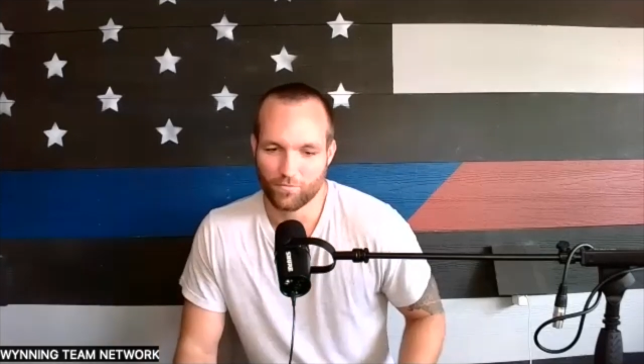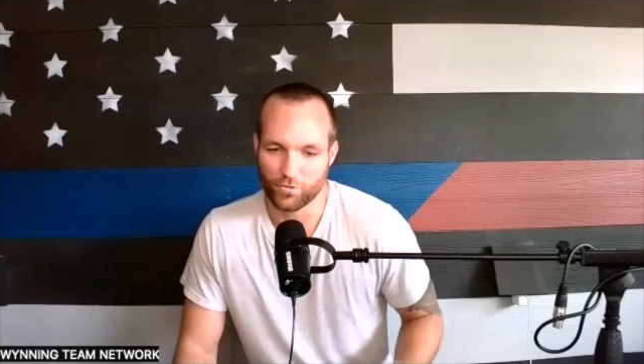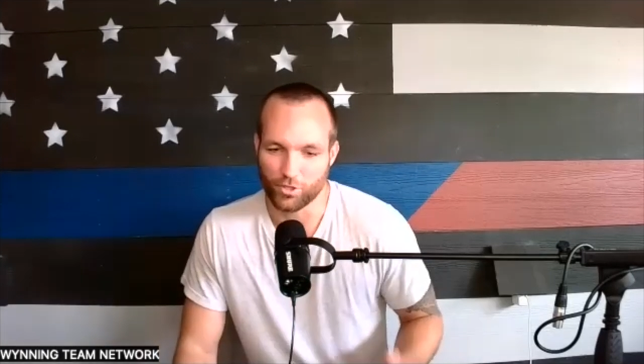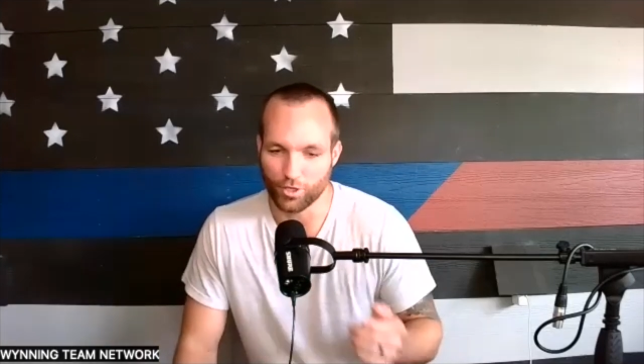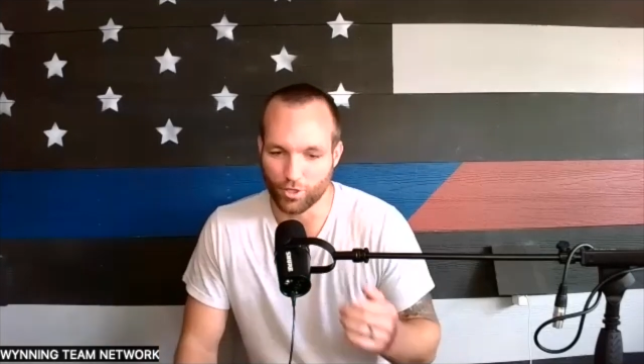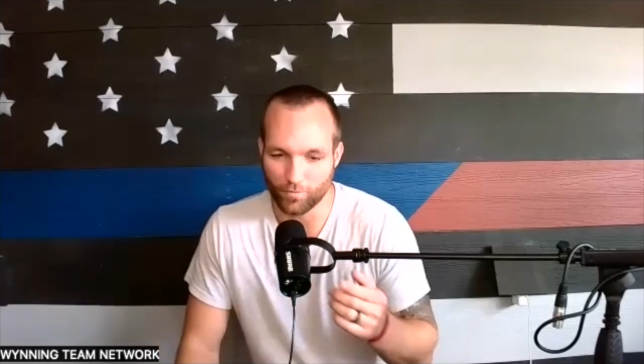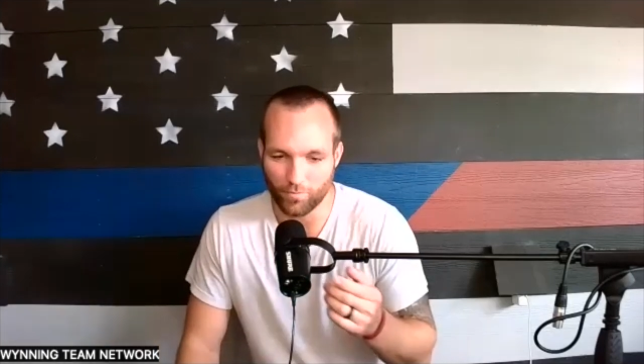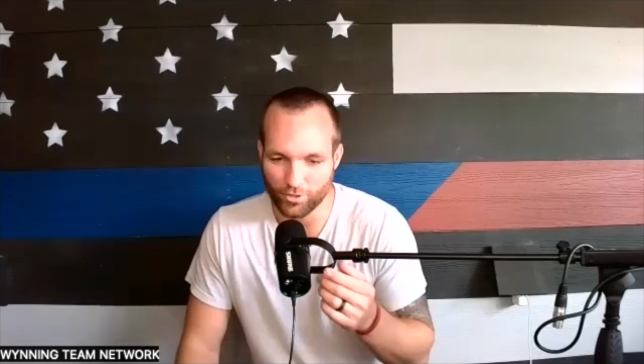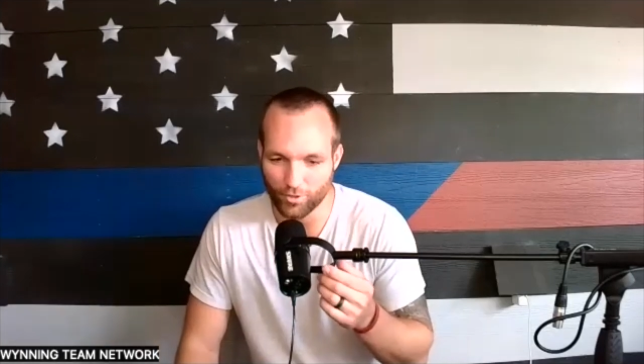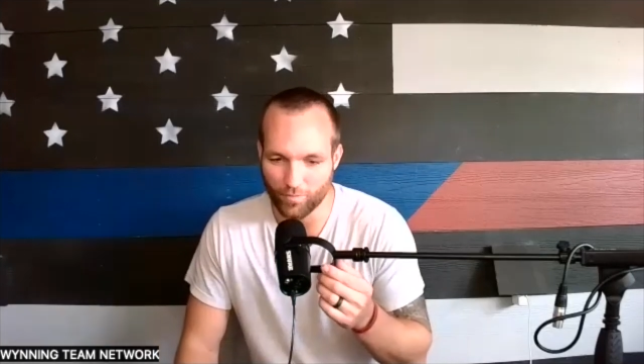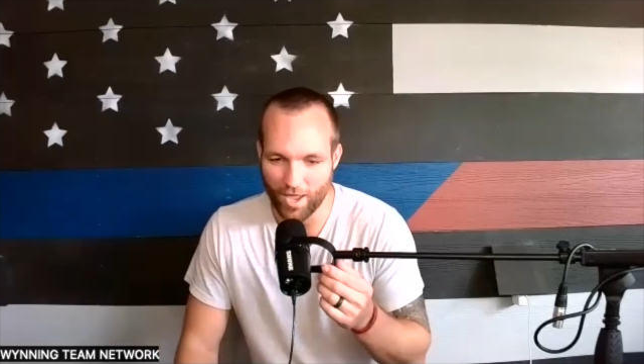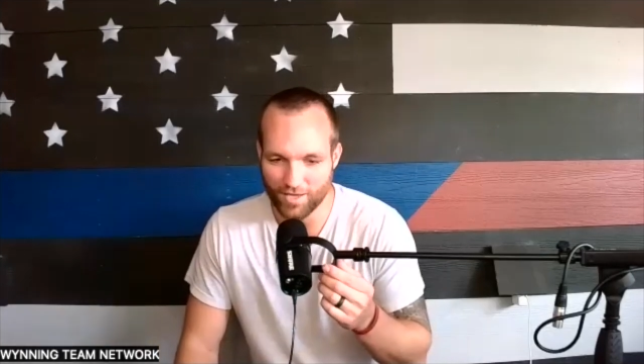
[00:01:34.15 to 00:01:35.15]
your
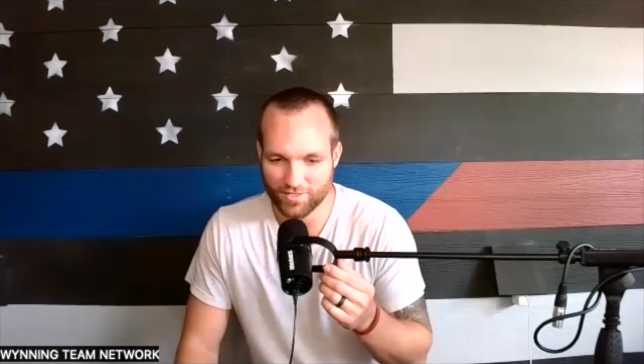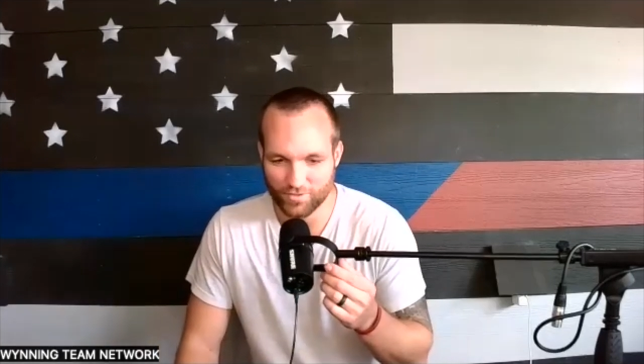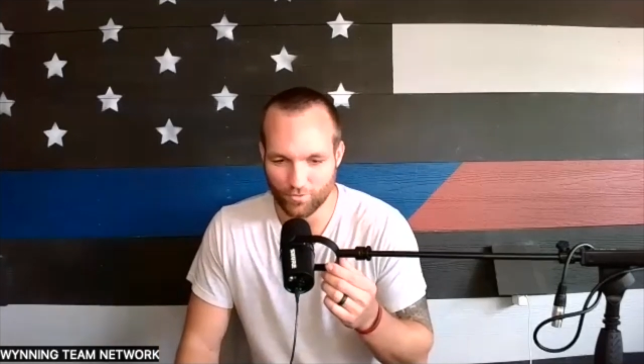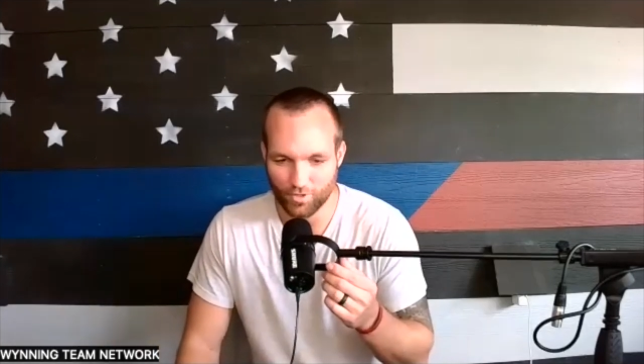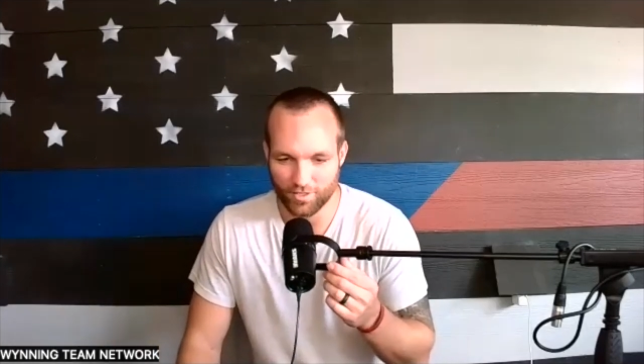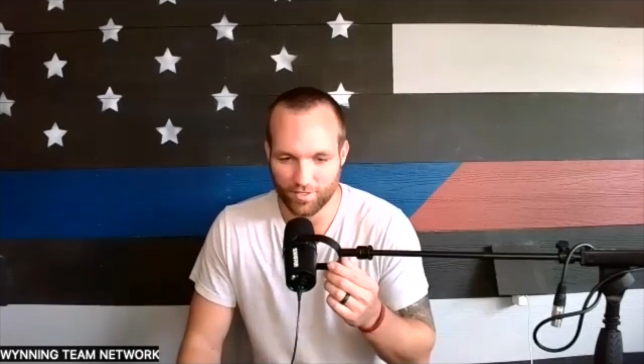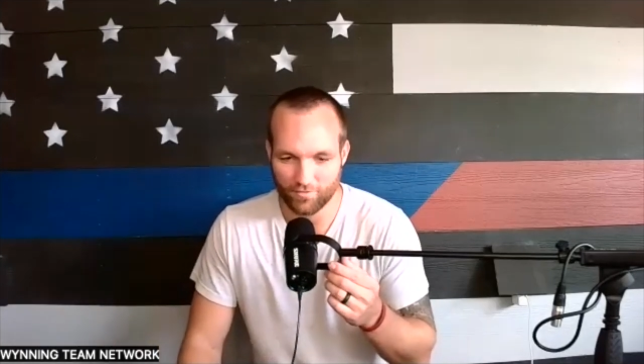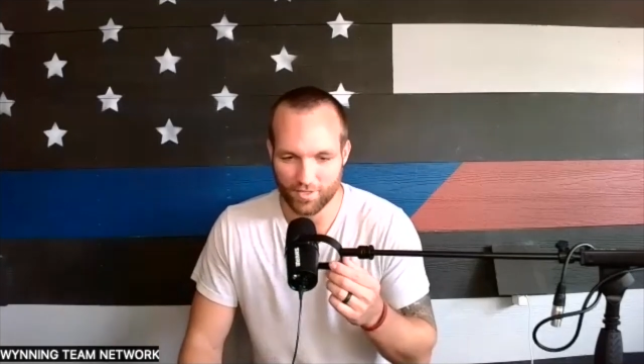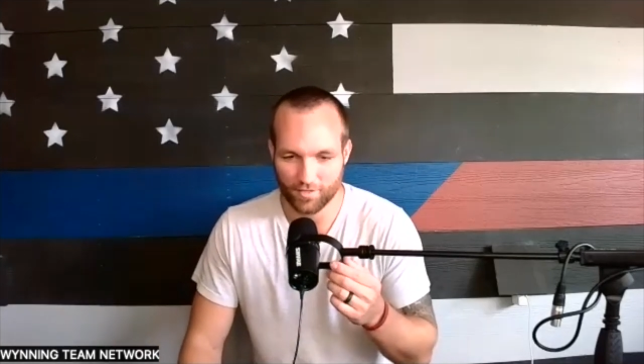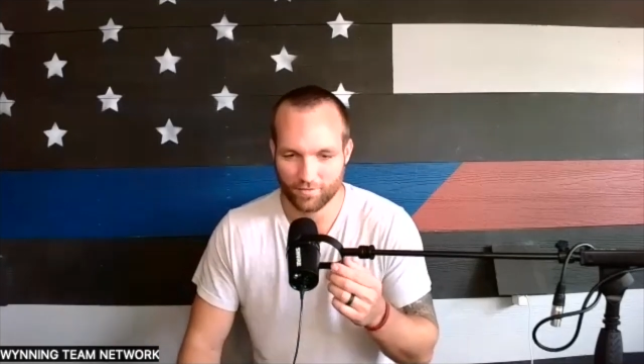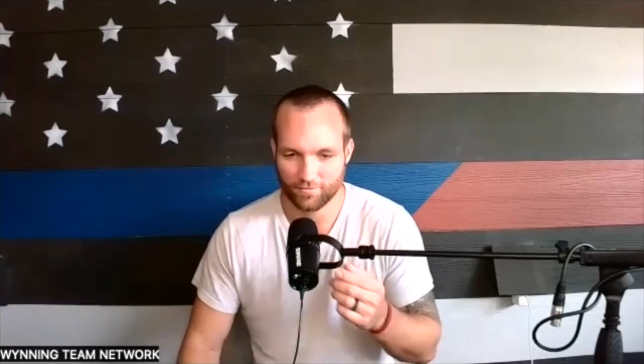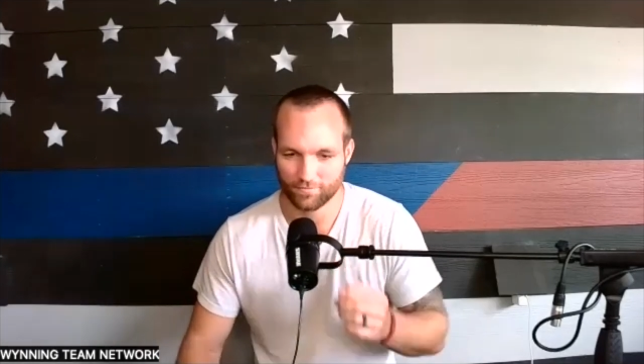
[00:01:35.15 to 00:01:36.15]
your backstory and everything?